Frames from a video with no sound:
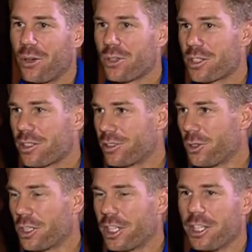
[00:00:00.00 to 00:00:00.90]
I was
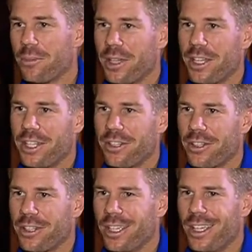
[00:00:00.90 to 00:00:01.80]
talking in the
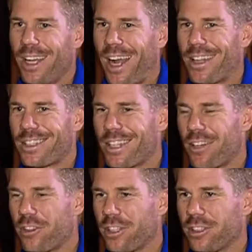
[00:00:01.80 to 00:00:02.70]
media and
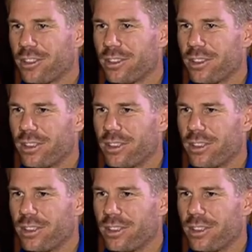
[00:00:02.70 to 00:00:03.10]
stuff, and